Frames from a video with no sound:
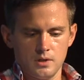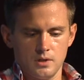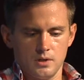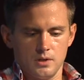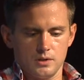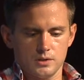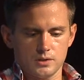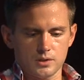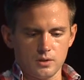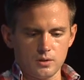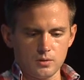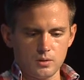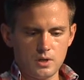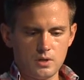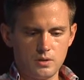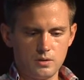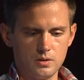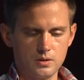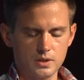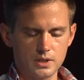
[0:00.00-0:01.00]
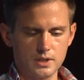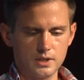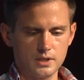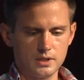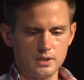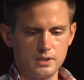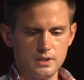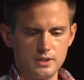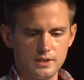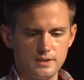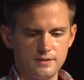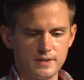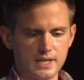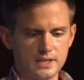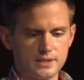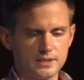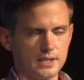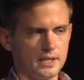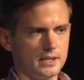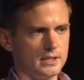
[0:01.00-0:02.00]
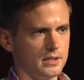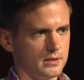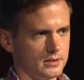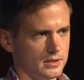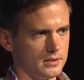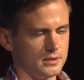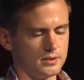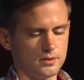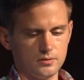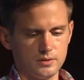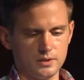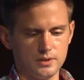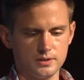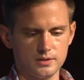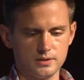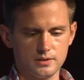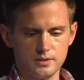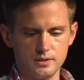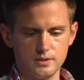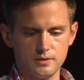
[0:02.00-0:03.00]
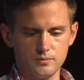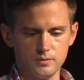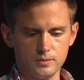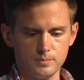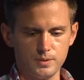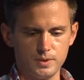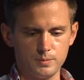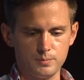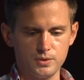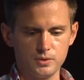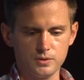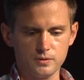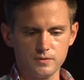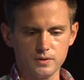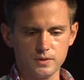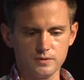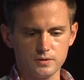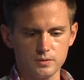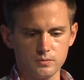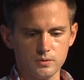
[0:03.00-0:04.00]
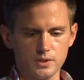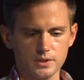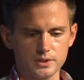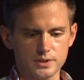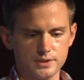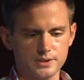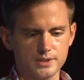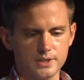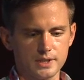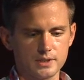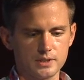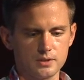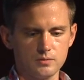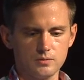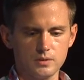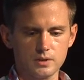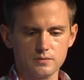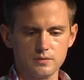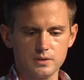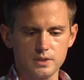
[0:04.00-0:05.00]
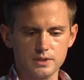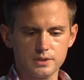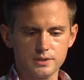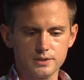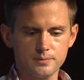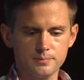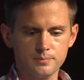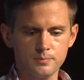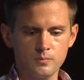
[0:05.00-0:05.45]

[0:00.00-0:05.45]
So we're going to leave that aside. That it would be beautiful if it worked. It's not going to work for us.